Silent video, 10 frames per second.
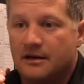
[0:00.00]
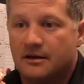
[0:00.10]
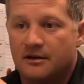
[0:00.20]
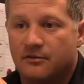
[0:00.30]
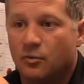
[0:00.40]

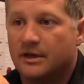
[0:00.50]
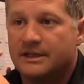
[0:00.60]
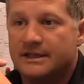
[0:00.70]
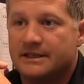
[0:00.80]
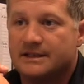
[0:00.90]
Uh, if
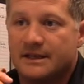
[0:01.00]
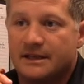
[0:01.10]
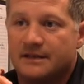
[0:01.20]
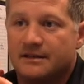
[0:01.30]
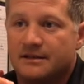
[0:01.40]
one kid's
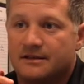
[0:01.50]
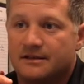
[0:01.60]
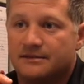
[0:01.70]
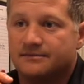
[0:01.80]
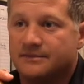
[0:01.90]
taking,
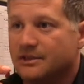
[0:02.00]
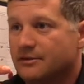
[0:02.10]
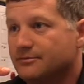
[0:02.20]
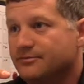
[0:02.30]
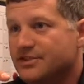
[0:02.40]
um, you know,